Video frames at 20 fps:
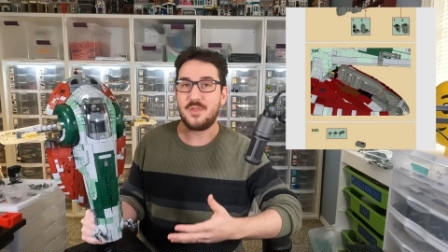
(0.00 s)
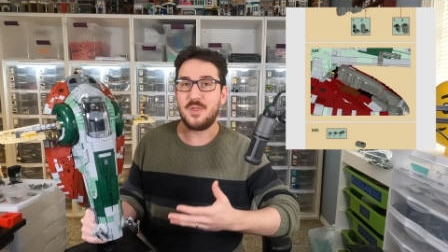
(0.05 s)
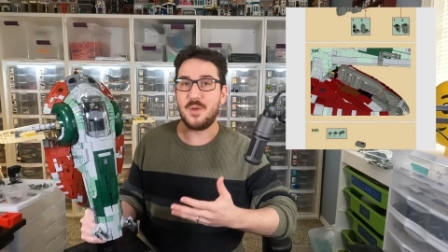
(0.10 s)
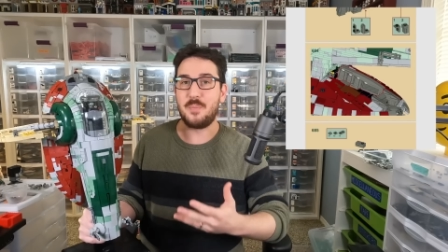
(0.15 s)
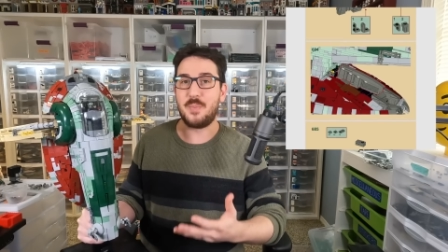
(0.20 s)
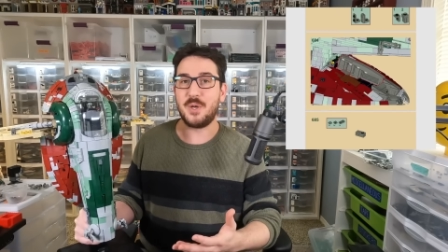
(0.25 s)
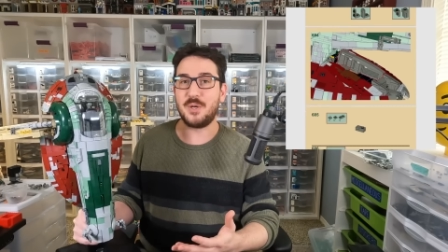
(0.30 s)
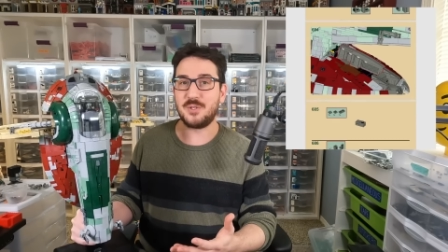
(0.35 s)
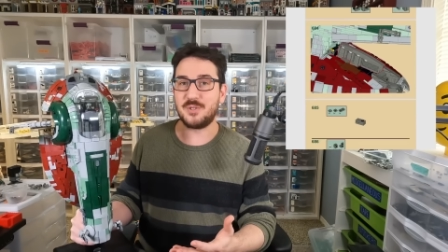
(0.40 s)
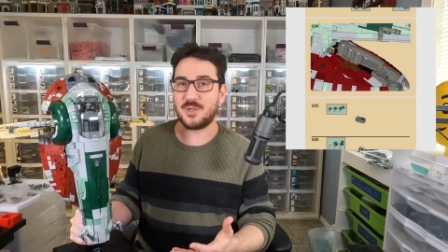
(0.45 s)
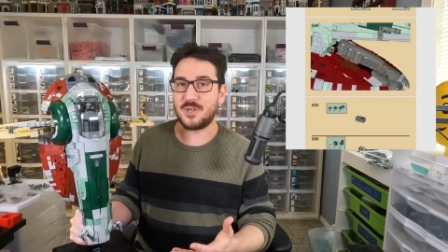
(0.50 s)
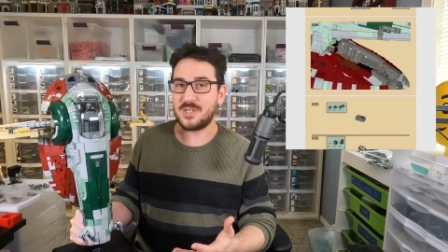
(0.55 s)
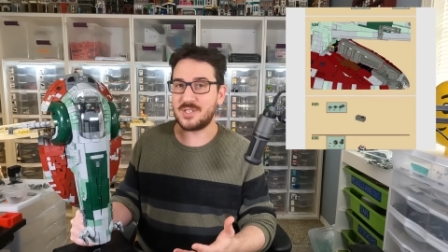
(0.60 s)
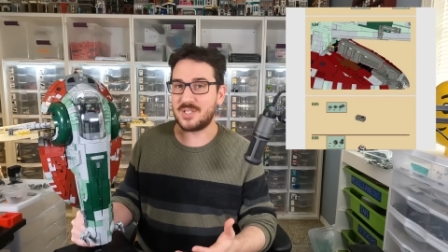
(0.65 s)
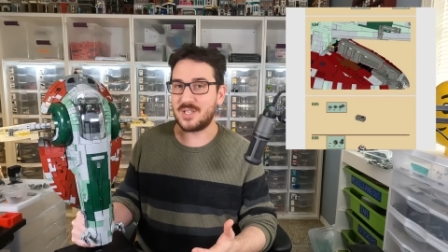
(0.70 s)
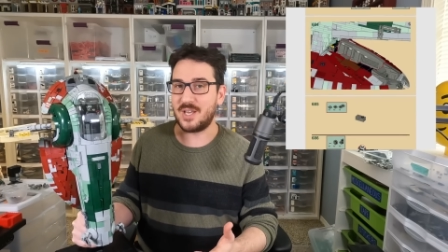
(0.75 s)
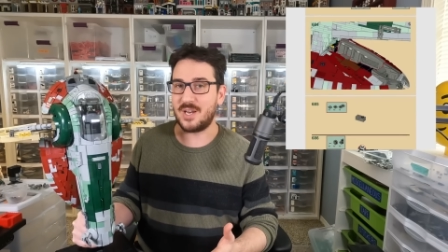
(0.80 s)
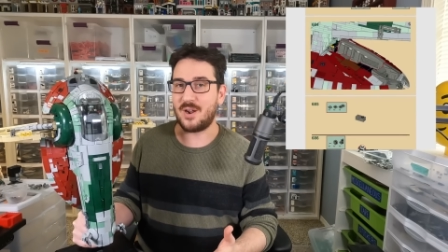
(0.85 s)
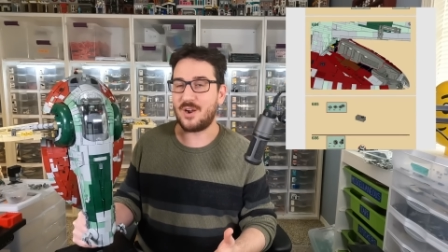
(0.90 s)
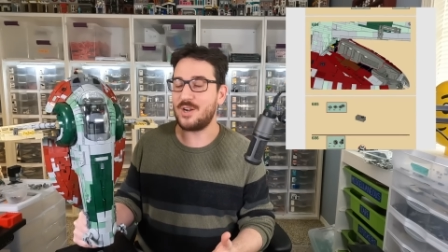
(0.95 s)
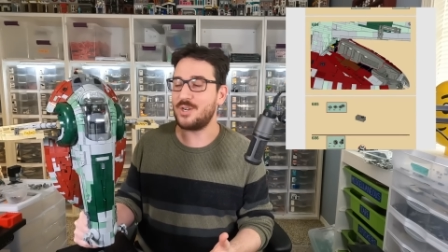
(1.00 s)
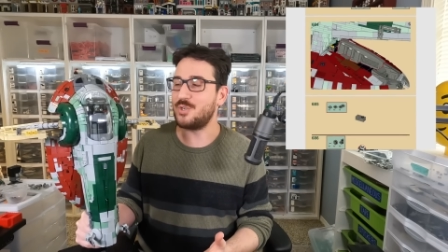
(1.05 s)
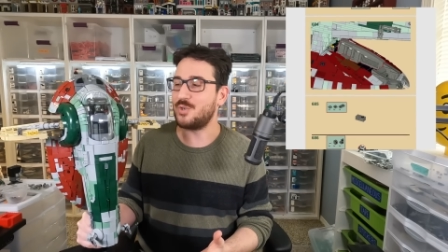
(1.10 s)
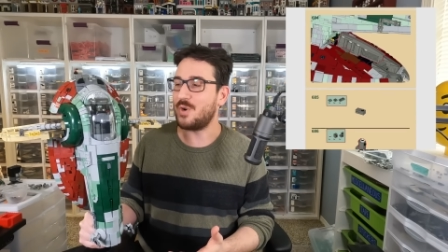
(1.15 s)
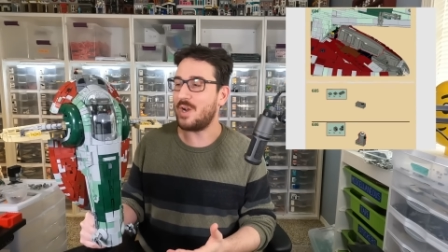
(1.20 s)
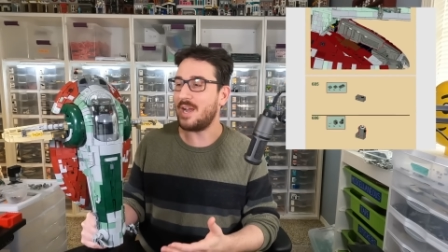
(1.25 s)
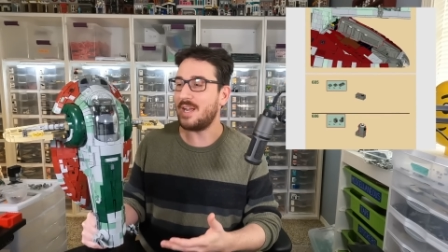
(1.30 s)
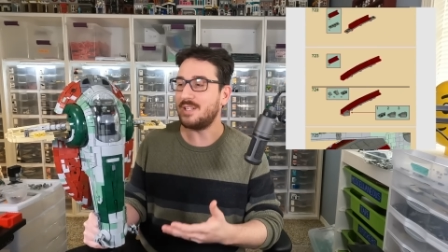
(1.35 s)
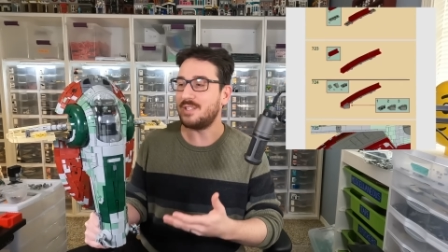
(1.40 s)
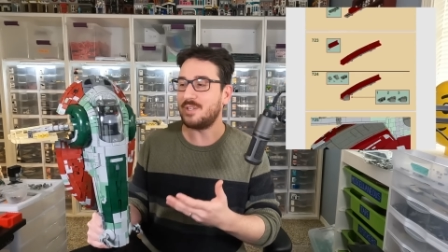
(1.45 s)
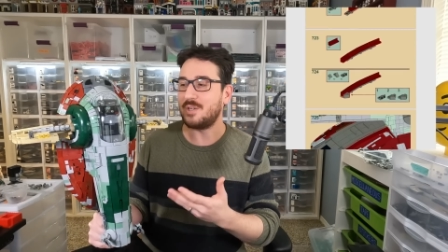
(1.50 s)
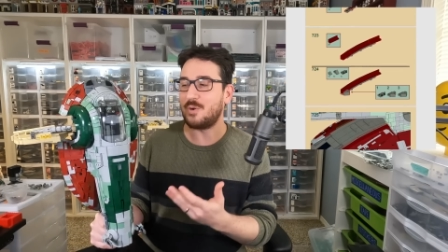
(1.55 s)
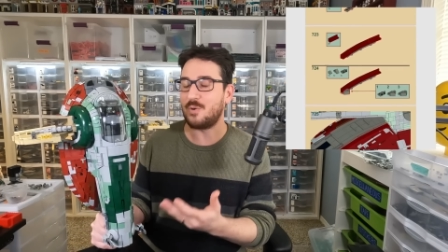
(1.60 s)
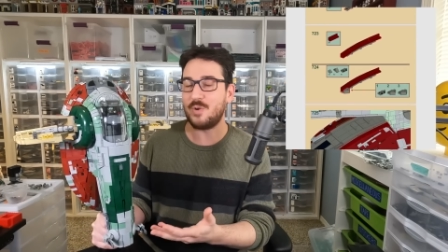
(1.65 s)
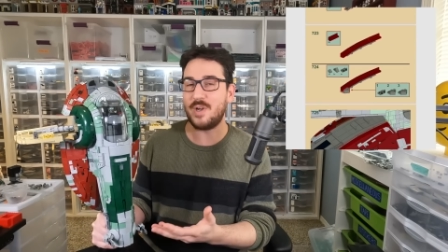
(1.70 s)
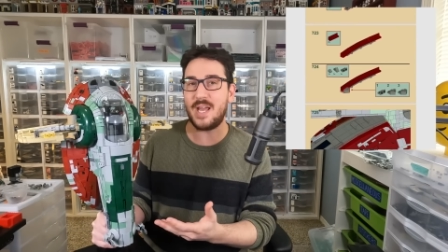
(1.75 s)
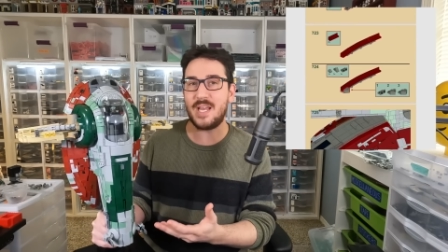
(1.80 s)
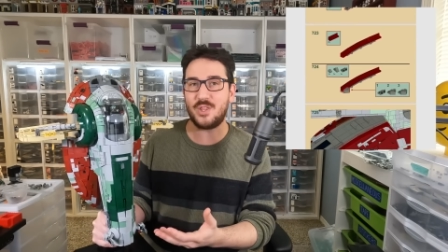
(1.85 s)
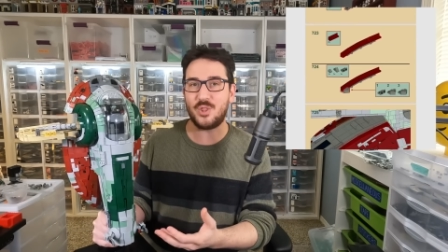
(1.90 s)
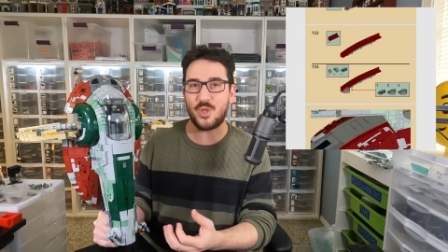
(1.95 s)
the builders that are trying to
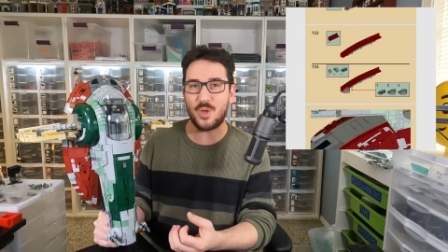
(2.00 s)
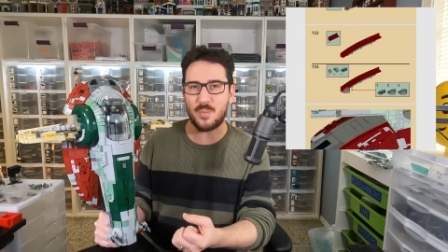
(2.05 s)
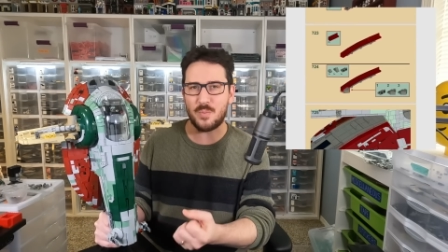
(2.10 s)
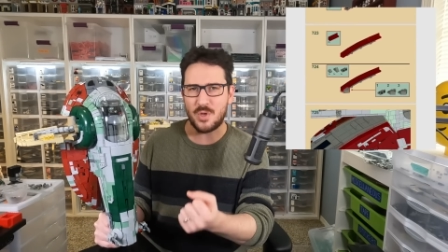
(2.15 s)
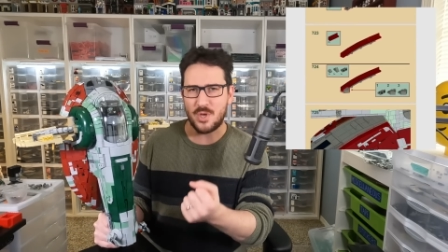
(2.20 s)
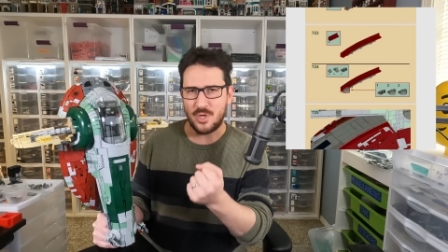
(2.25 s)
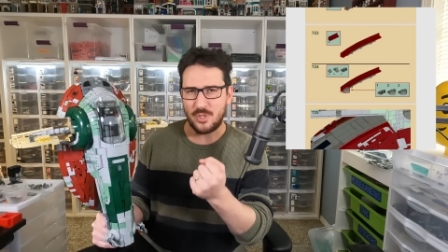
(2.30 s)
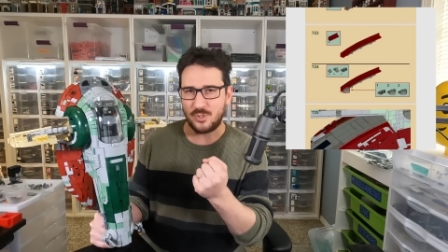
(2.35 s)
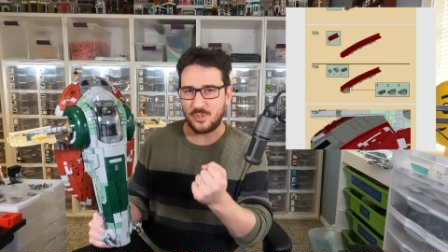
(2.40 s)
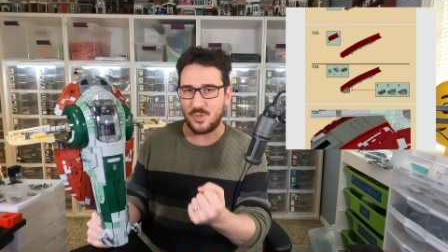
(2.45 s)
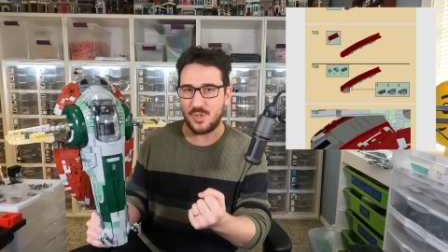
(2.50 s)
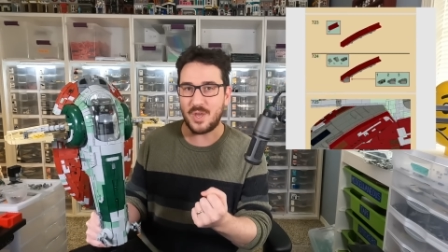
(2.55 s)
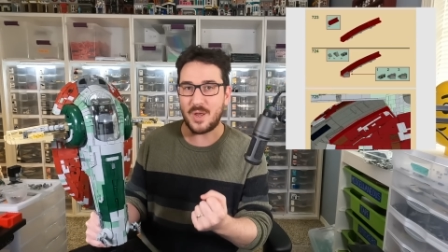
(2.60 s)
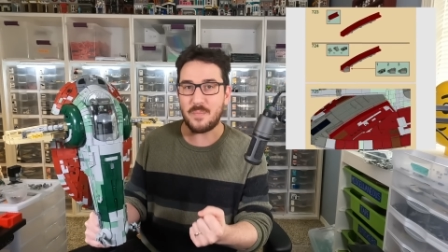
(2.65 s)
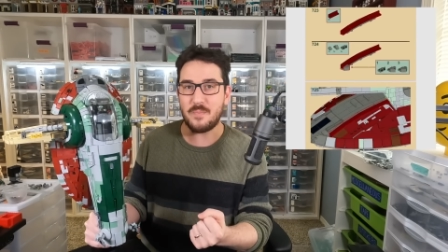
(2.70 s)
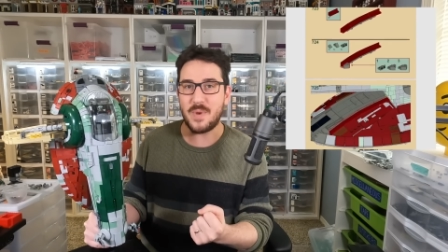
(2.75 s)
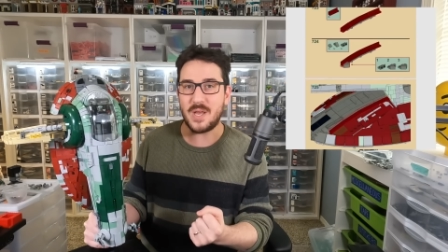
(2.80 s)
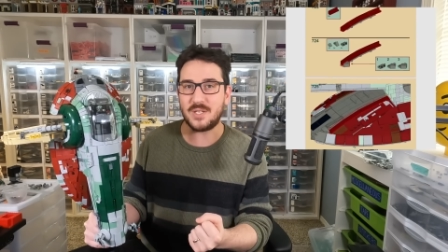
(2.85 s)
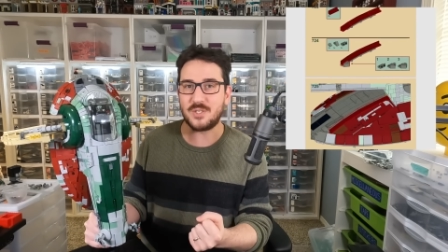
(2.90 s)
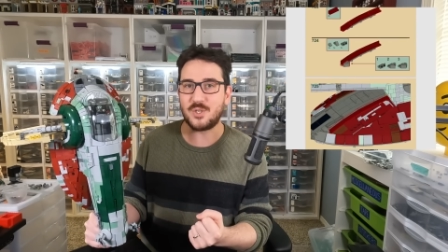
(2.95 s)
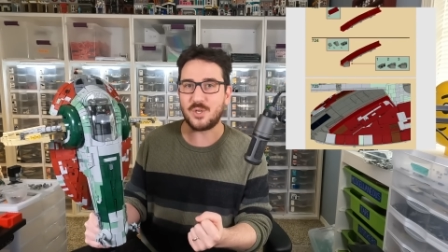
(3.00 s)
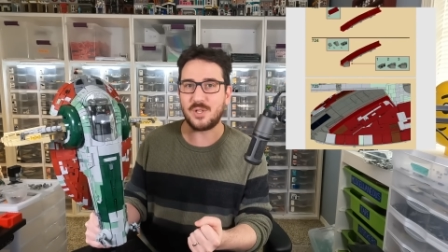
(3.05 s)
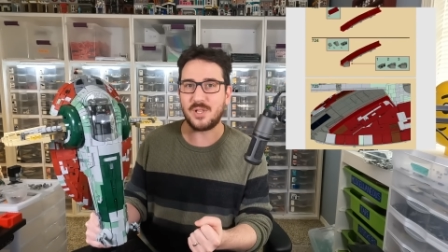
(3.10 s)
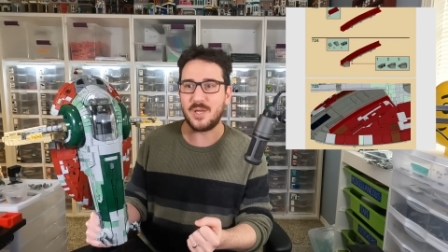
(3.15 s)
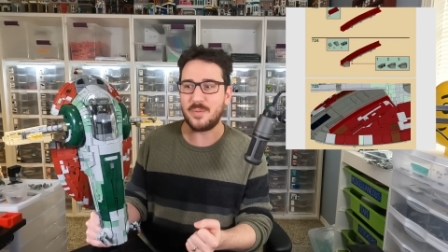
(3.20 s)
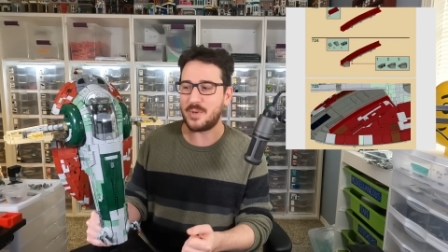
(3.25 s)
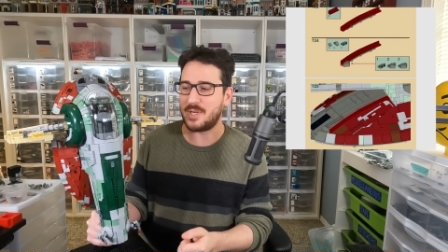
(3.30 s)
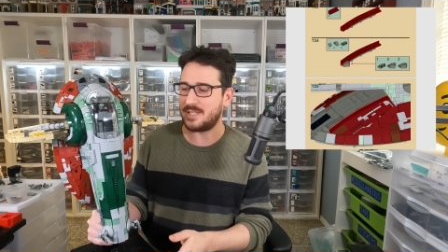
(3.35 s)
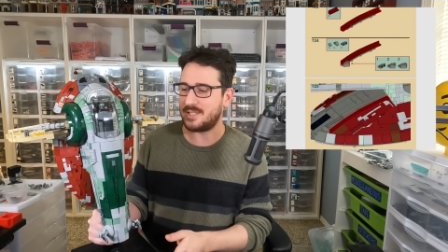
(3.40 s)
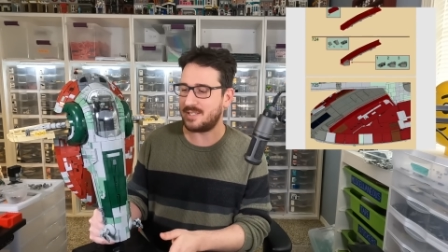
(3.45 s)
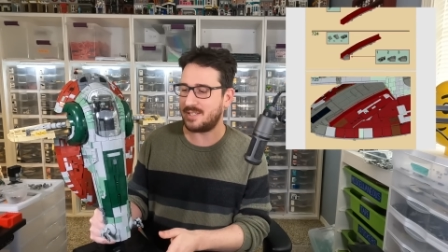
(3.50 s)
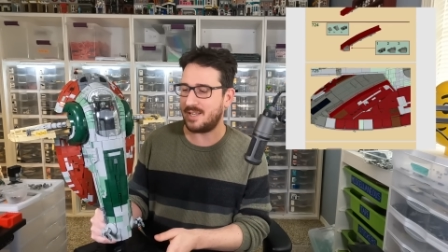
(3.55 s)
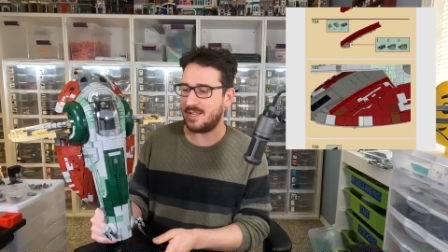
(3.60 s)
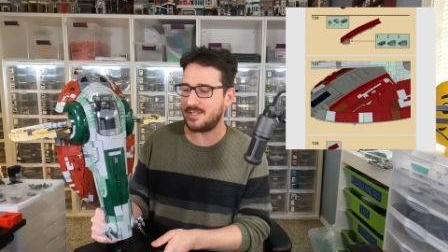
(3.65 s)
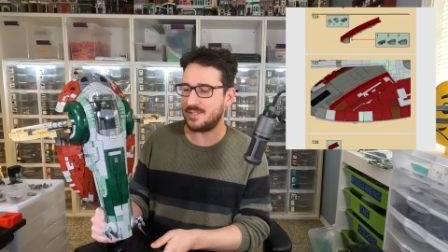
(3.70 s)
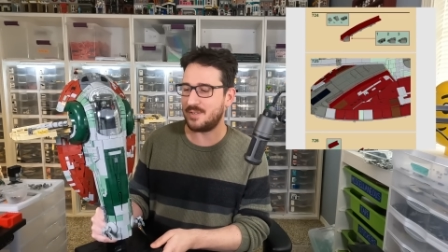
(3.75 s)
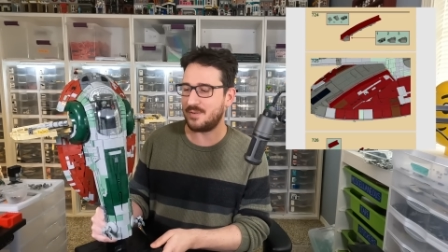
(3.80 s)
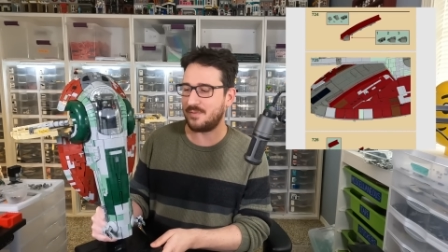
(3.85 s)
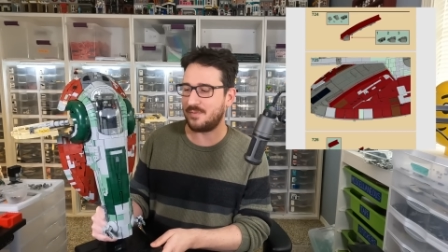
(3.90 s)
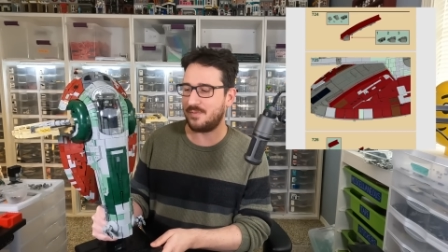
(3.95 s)
create them to their mental limits
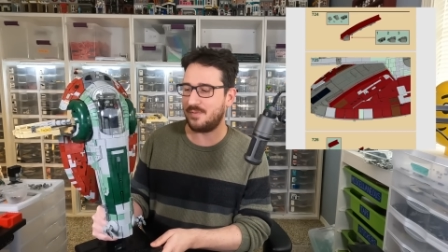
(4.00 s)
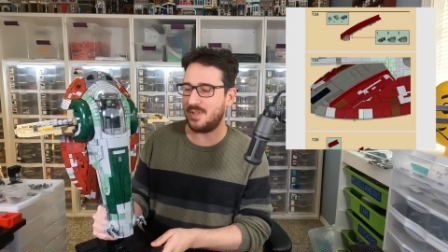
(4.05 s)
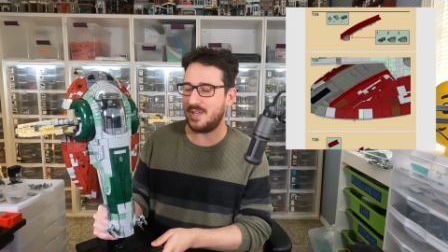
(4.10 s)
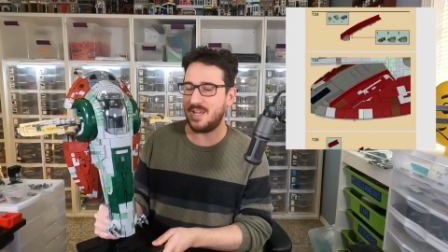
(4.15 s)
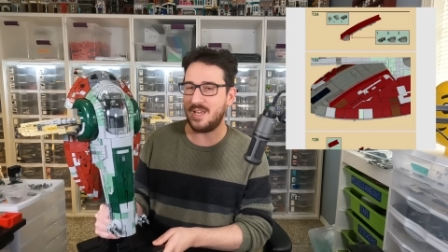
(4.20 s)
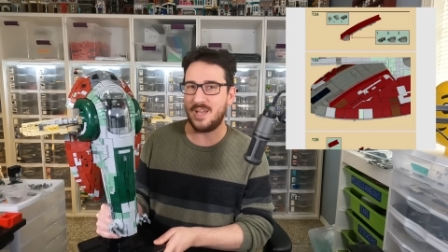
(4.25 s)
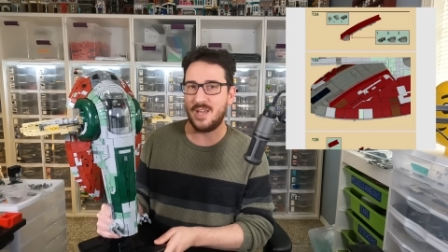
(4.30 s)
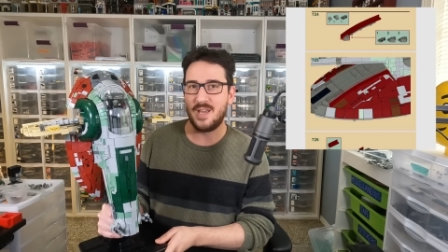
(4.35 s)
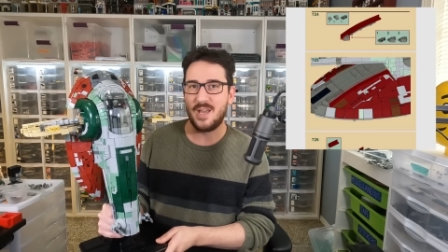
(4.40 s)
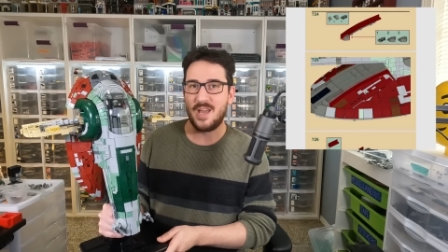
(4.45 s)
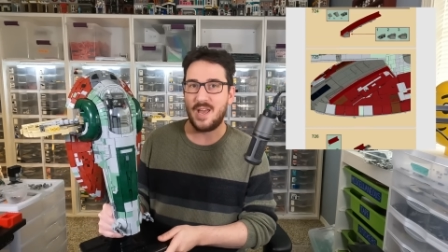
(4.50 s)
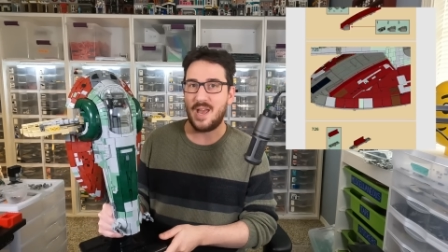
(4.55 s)
because of the